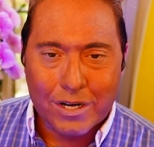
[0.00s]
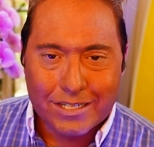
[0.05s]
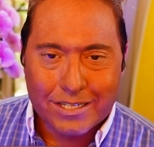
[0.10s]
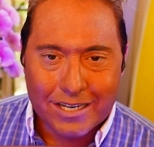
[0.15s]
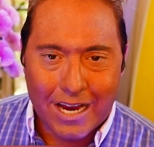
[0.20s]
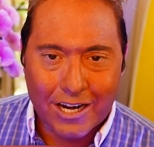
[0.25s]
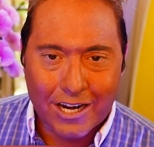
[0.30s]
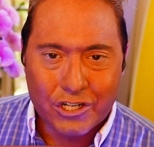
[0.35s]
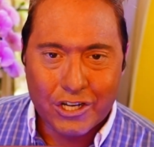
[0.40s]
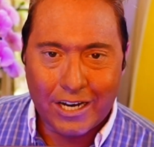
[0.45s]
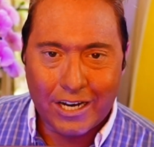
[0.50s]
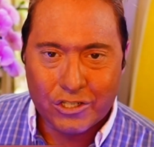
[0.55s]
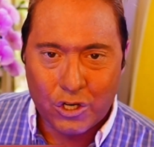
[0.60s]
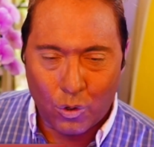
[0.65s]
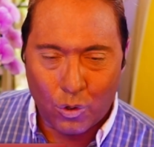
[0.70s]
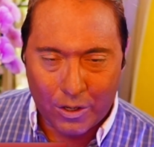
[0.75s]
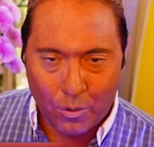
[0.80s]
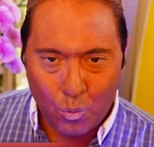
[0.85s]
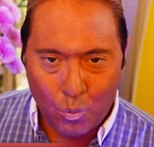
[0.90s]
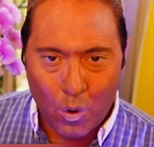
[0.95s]
A
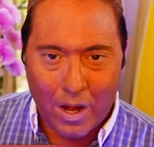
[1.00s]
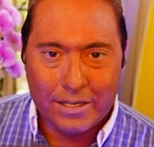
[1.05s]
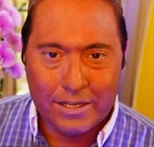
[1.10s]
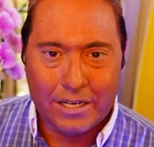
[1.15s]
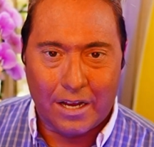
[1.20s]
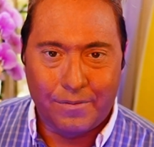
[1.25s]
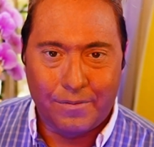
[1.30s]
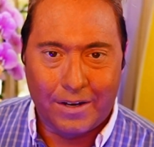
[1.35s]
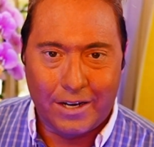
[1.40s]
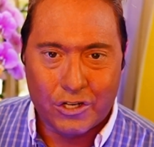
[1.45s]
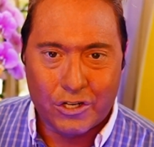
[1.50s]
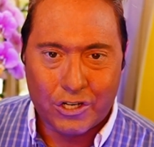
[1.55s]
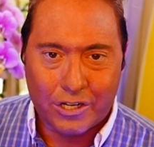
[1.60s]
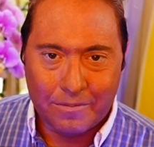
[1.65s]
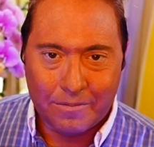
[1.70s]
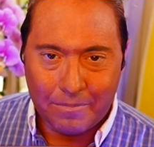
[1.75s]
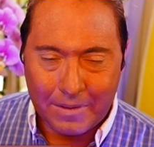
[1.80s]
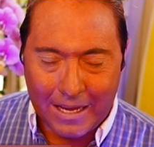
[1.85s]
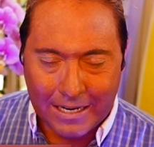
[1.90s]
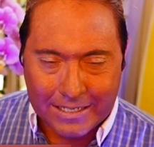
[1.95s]
recession has only one
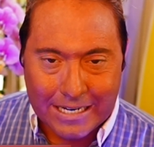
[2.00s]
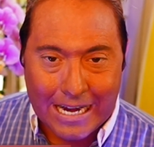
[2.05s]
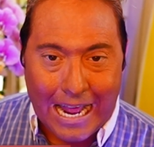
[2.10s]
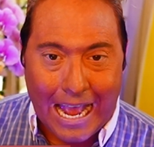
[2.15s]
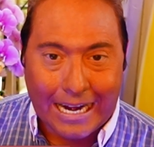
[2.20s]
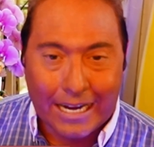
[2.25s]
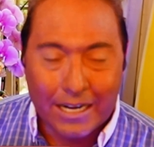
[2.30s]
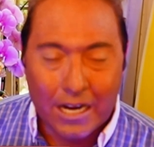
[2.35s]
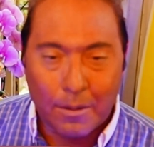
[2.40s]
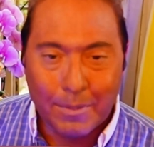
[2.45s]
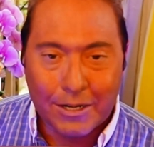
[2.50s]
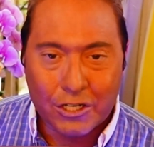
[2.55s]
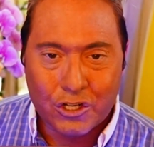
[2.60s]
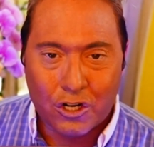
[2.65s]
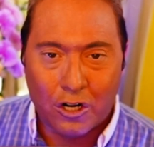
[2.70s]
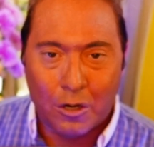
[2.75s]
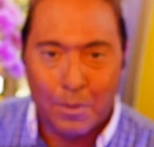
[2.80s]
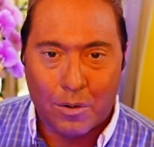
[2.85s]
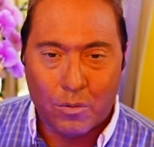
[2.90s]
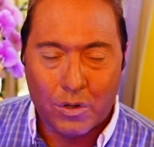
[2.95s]
definition. It's an
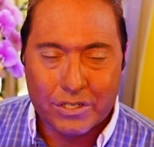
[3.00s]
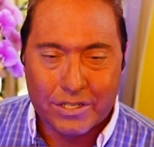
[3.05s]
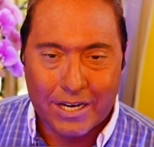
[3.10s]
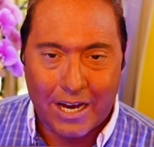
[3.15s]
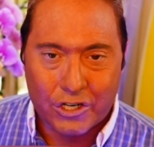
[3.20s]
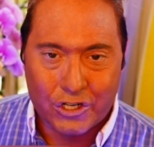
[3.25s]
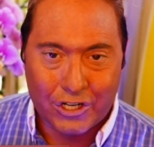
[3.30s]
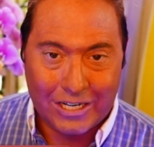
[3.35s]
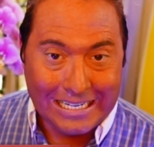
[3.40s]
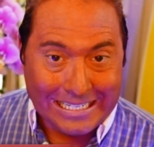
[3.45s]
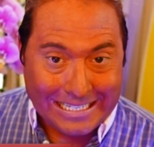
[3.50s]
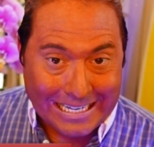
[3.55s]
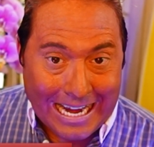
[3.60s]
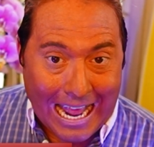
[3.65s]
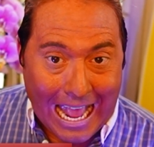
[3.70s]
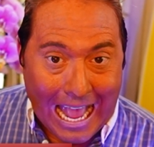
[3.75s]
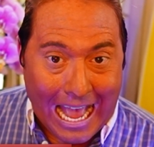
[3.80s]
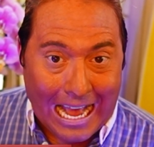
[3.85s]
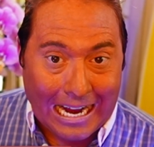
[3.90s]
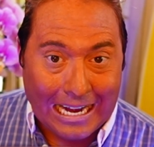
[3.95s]
economic term, a recession.
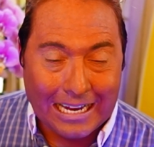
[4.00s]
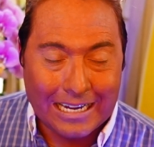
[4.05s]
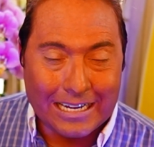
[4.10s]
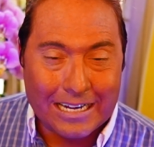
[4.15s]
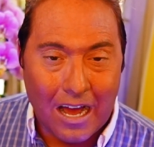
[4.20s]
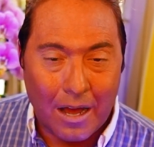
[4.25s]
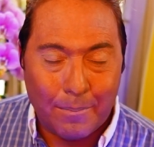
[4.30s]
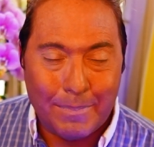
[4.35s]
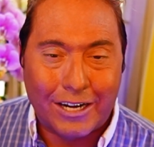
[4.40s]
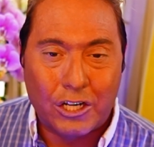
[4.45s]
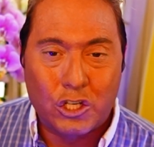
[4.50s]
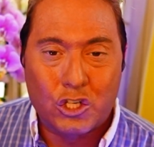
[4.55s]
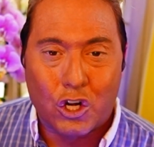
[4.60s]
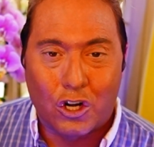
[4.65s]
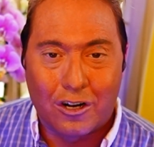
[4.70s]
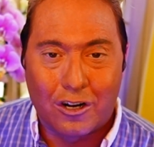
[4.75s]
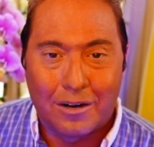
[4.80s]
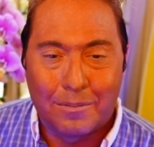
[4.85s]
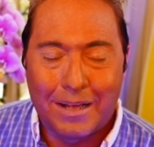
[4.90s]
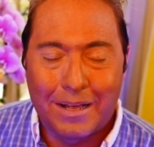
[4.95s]
It's an
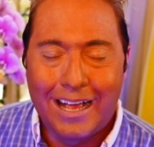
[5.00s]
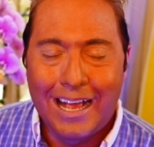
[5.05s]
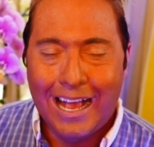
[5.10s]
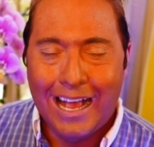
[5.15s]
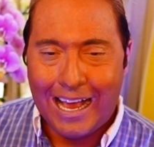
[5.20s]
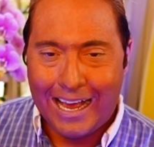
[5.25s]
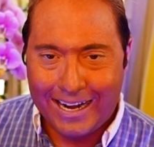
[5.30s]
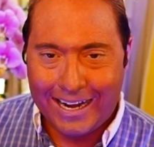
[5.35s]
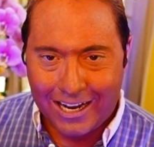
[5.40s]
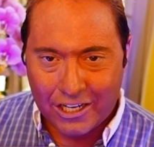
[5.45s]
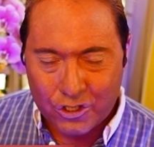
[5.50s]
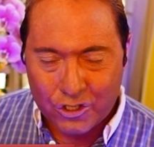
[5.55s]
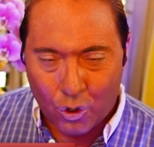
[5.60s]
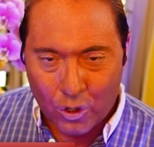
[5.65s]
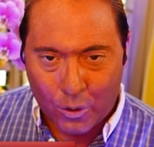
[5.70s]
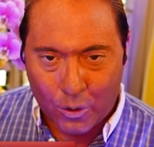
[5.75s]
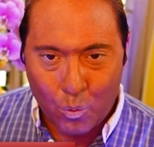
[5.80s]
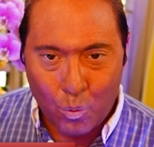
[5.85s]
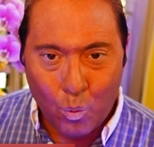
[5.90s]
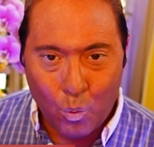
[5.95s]
economic term, and it
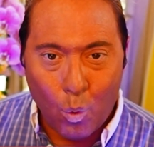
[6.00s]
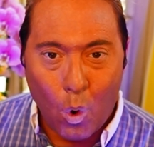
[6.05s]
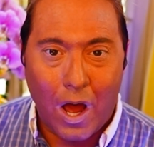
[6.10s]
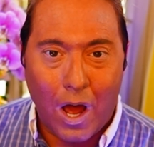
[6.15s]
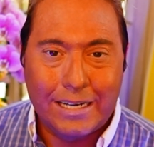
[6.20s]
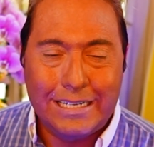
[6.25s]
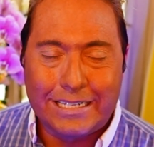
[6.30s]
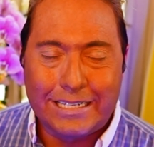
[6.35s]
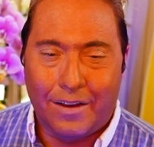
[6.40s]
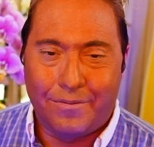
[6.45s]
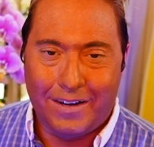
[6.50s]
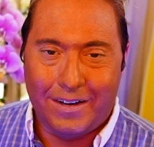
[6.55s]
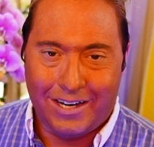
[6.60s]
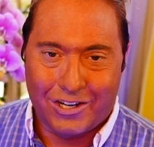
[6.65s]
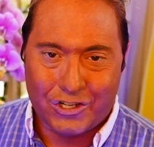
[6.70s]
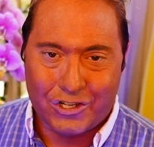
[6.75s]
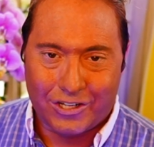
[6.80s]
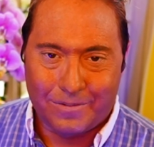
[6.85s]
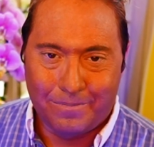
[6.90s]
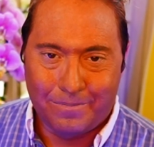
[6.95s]
has only one
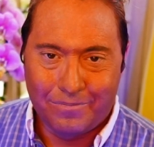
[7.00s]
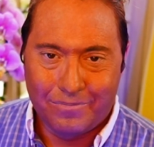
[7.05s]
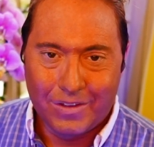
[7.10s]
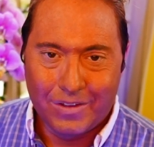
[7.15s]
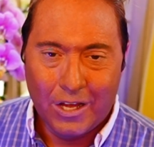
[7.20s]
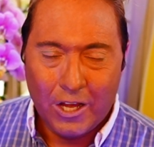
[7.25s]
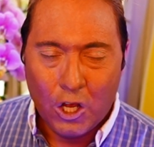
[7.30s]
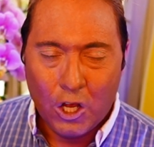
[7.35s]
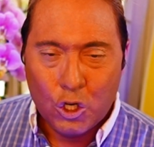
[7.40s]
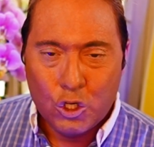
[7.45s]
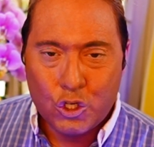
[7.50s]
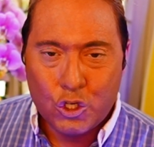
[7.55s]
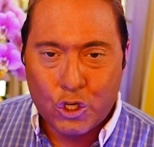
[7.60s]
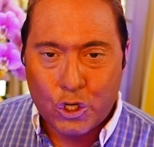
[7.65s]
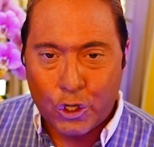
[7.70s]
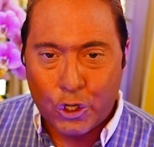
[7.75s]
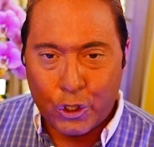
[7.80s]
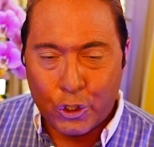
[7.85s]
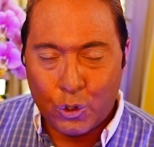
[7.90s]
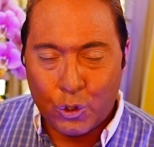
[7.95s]
definition.
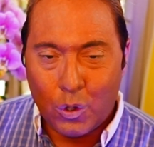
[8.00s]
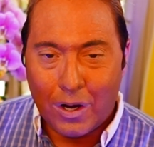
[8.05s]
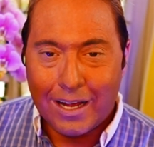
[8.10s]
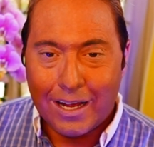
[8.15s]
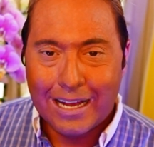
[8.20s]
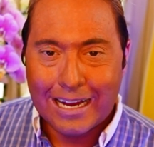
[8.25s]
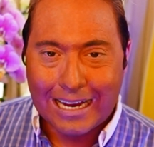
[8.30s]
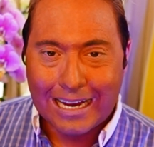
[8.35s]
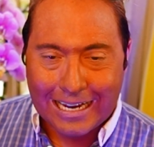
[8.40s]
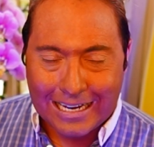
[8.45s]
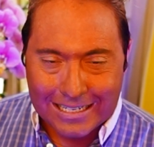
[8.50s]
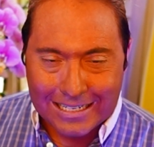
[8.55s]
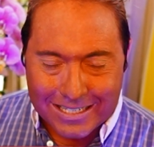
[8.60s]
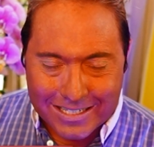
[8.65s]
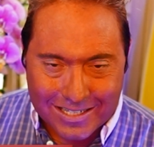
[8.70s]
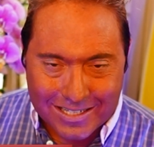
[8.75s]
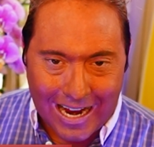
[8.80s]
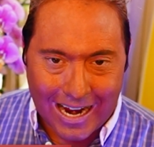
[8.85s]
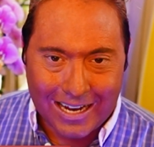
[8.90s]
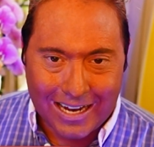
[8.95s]
Two
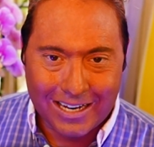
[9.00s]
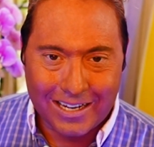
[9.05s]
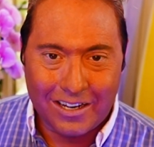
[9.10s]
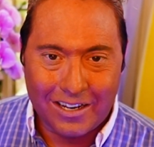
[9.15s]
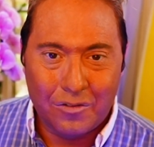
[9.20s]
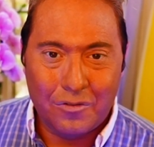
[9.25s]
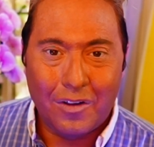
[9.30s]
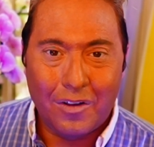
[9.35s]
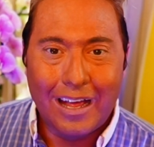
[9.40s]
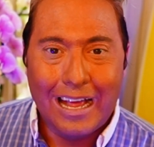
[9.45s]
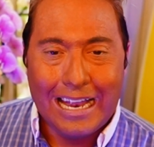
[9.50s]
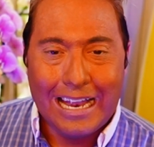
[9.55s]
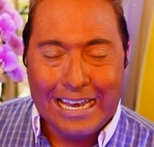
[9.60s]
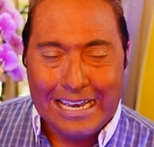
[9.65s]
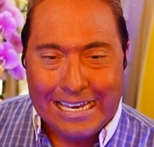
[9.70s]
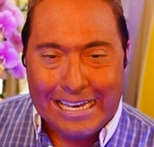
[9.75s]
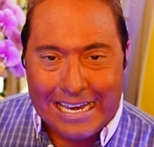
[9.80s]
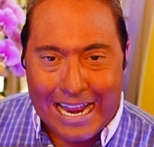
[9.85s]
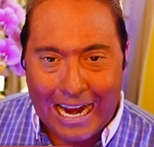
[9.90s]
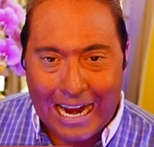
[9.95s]
consecutive
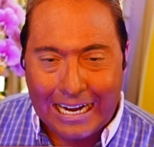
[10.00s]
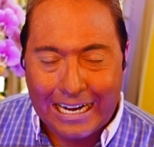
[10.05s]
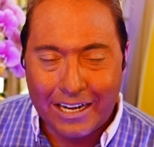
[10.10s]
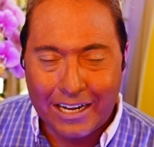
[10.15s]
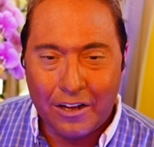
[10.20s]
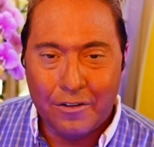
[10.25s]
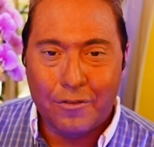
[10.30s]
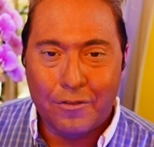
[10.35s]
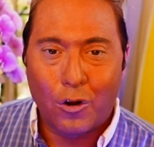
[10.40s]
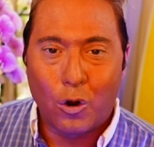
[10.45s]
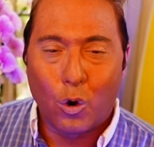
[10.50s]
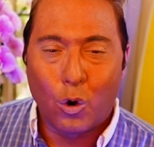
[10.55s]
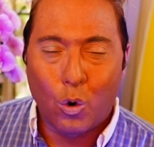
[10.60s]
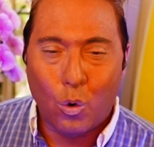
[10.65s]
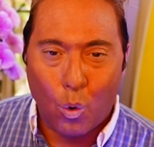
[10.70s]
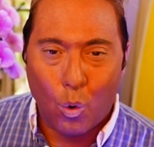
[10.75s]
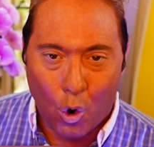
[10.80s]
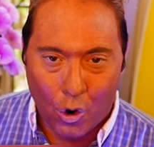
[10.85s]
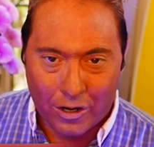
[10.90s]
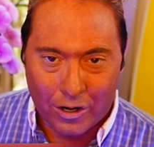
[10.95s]
negative
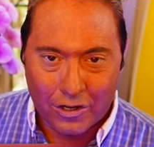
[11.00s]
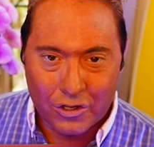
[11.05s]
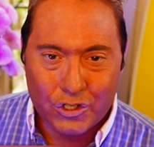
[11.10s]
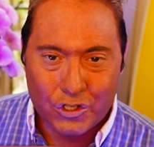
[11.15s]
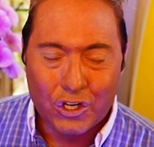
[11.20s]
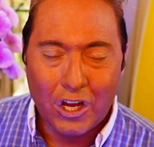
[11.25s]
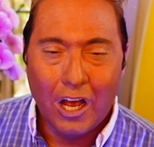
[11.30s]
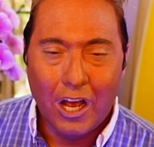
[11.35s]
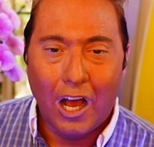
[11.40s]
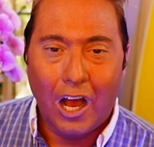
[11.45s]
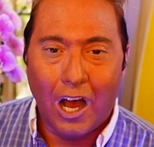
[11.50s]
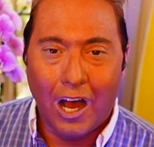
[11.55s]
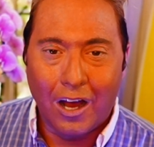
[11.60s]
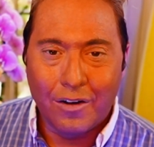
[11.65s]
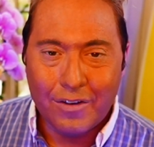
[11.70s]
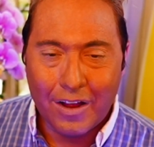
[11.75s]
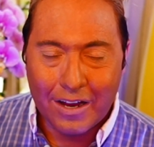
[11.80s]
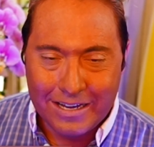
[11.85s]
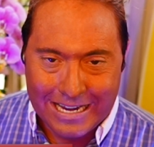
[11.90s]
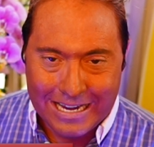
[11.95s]
quarters
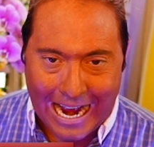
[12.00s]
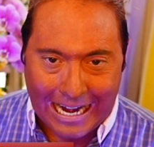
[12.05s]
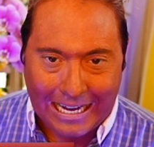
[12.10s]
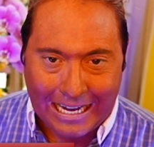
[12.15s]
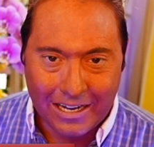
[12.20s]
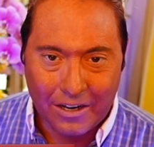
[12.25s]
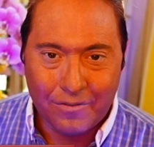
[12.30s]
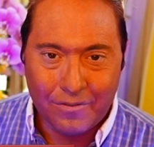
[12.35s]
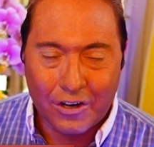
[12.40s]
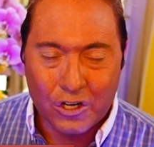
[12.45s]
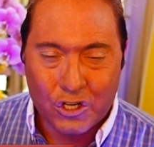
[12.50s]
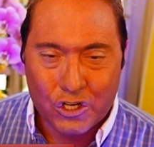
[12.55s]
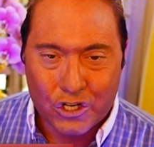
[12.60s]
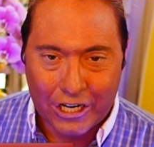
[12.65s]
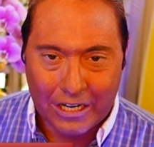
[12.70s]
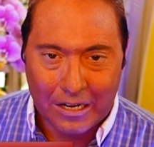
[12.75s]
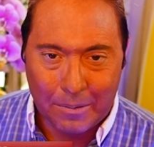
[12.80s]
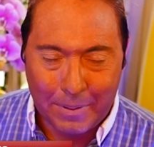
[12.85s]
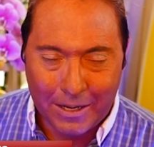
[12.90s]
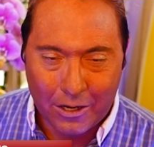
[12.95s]
of
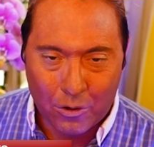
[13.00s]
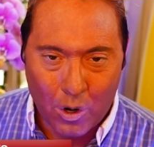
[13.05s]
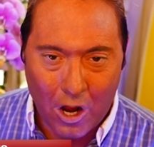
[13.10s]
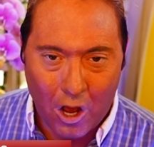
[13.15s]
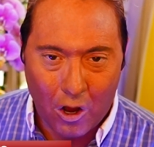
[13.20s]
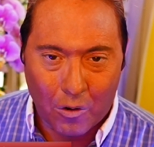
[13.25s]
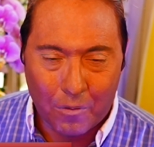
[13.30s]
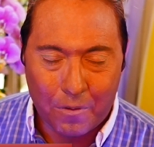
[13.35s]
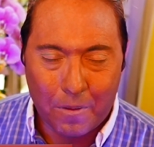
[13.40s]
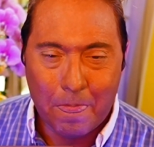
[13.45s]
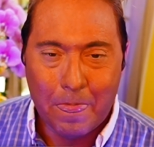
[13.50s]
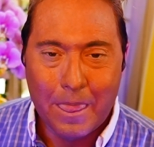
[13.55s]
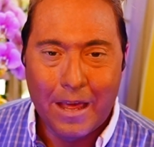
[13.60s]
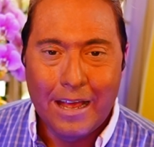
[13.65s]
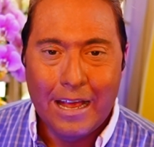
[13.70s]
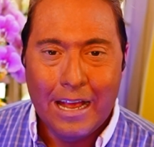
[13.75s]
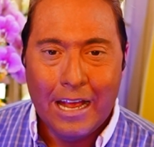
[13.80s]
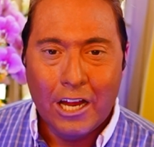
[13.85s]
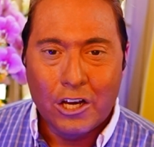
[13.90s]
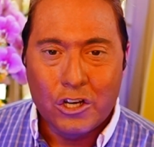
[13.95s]
negative G D P growth.